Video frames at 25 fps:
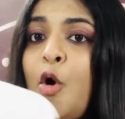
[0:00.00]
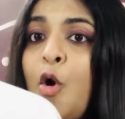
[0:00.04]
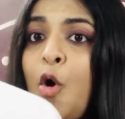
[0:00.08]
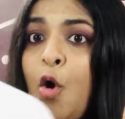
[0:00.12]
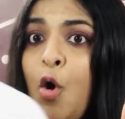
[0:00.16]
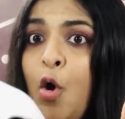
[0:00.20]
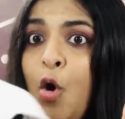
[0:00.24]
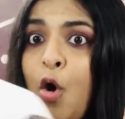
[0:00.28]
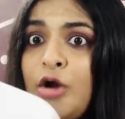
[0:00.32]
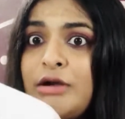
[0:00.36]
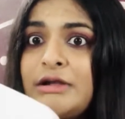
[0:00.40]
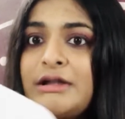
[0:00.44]

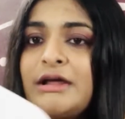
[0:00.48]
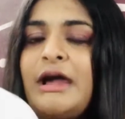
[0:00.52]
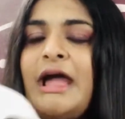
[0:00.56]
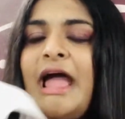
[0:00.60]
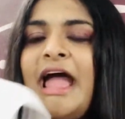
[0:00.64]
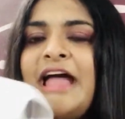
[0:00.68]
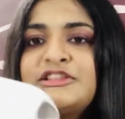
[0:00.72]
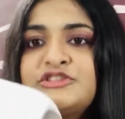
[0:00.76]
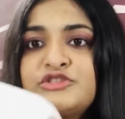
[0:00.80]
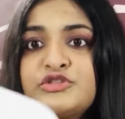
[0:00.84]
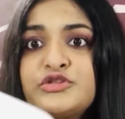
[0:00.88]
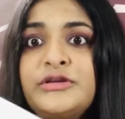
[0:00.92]
hot,
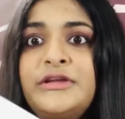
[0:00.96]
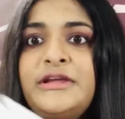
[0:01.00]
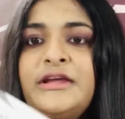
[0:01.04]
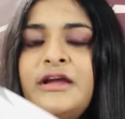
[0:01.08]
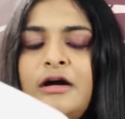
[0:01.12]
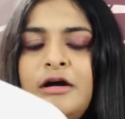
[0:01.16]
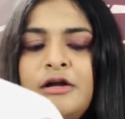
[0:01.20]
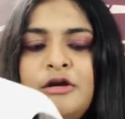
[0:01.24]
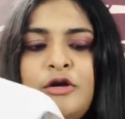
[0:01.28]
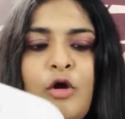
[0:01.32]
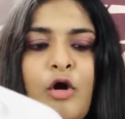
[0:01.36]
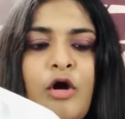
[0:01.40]
actually
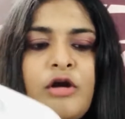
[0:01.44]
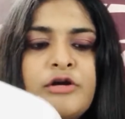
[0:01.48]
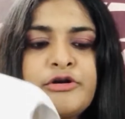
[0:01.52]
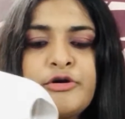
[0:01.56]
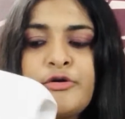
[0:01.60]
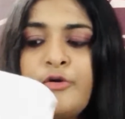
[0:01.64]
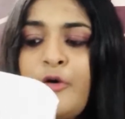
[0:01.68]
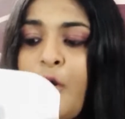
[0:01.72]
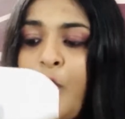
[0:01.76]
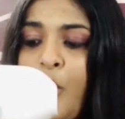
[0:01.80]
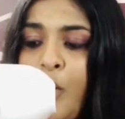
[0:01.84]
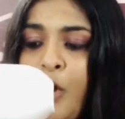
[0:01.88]
a lot
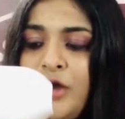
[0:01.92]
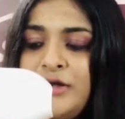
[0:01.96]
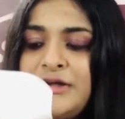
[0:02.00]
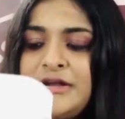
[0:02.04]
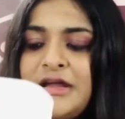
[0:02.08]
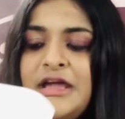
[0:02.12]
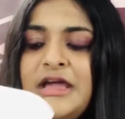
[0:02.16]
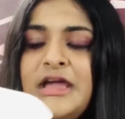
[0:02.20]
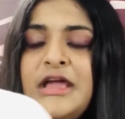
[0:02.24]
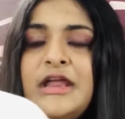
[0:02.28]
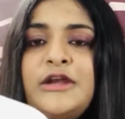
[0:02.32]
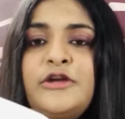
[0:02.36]
hot.
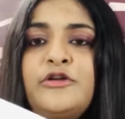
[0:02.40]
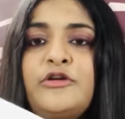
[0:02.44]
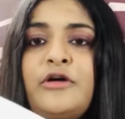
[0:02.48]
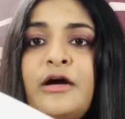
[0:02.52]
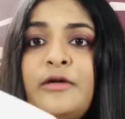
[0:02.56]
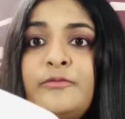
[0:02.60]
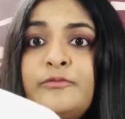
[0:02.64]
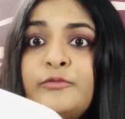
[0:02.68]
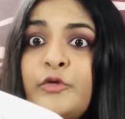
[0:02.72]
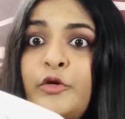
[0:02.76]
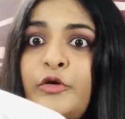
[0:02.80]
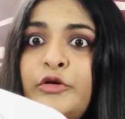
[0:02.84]
Now
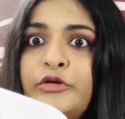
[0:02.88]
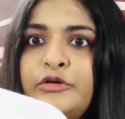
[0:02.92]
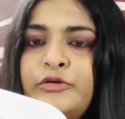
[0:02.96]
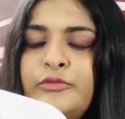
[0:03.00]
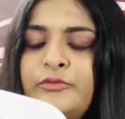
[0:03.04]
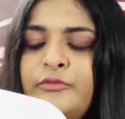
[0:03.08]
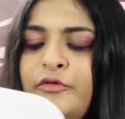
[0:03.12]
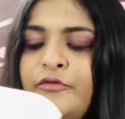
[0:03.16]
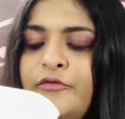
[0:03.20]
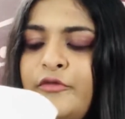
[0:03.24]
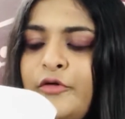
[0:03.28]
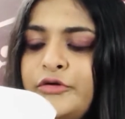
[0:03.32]
I'm going to
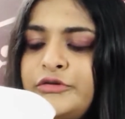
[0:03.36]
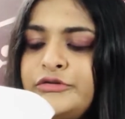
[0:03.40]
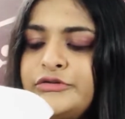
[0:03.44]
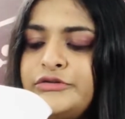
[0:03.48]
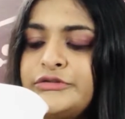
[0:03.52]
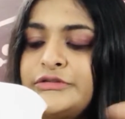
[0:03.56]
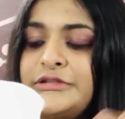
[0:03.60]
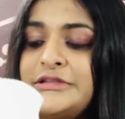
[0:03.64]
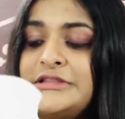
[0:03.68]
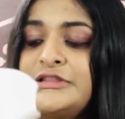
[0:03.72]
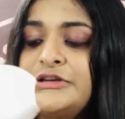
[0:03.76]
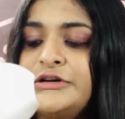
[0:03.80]
move on to
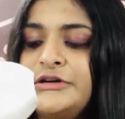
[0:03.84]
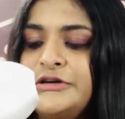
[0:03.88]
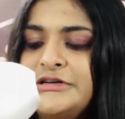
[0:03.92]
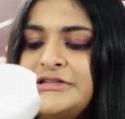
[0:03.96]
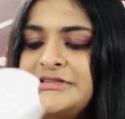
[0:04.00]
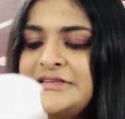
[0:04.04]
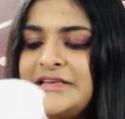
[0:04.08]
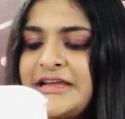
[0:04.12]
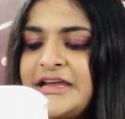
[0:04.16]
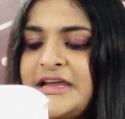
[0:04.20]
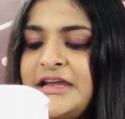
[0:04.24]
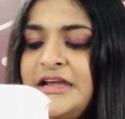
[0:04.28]
the third
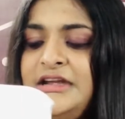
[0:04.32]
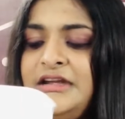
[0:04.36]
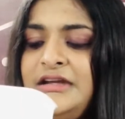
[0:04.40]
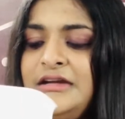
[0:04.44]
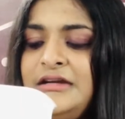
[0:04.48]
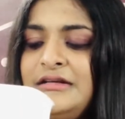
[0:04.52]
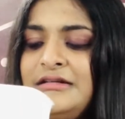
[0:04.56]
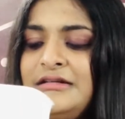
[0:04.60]
second.